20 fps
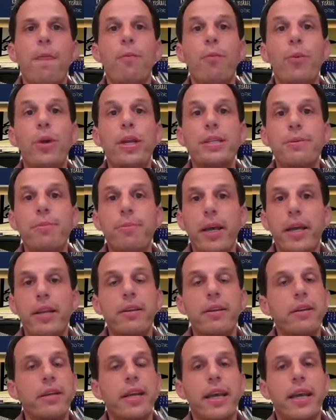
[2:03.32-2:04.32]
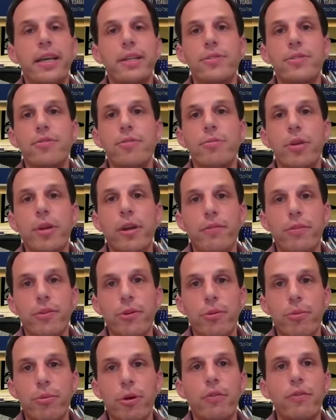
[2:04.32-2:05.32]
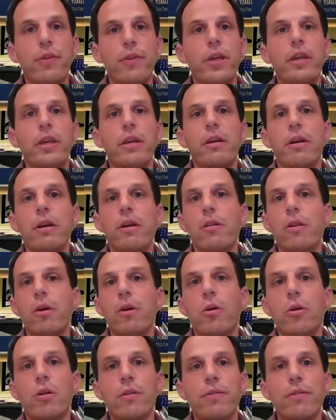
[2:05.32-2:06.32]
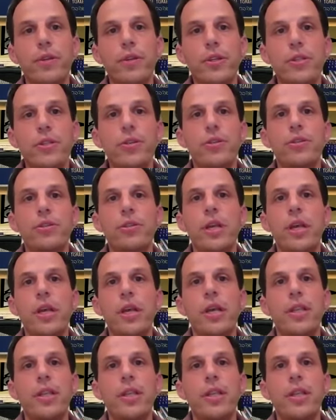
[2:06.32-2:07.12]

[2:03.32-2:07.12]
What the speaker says: we depend on guidance from Governor Murphy, our local officials,